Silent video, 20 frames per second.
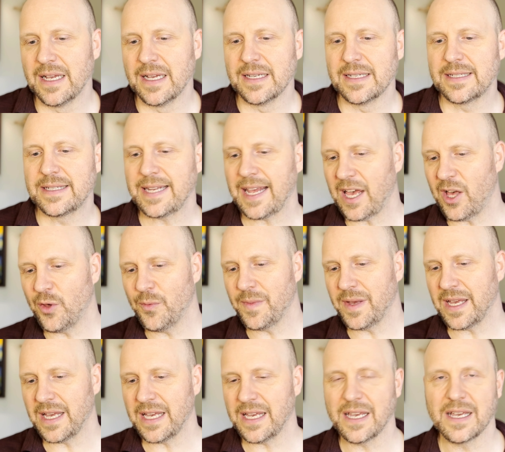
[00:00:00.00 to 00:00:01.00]
tell
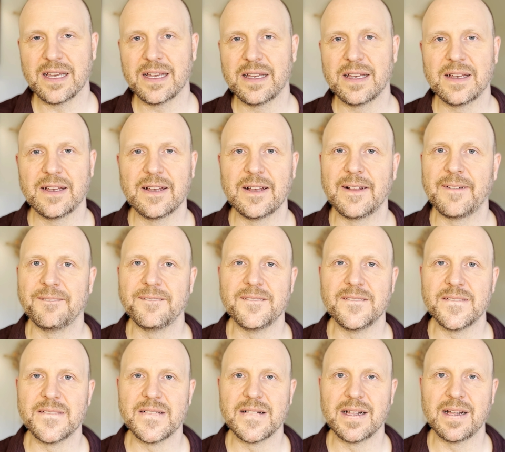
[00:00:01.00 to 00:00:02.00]
me
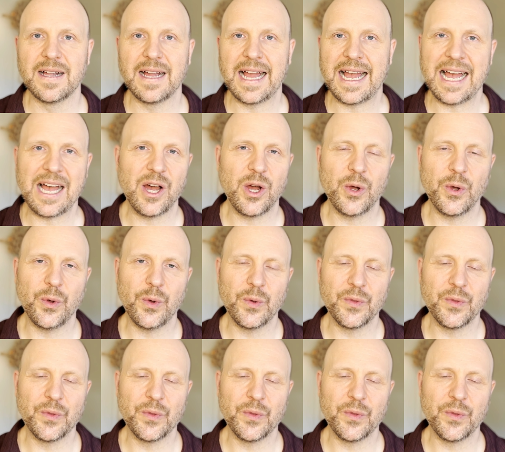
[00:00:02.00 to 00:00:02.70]
how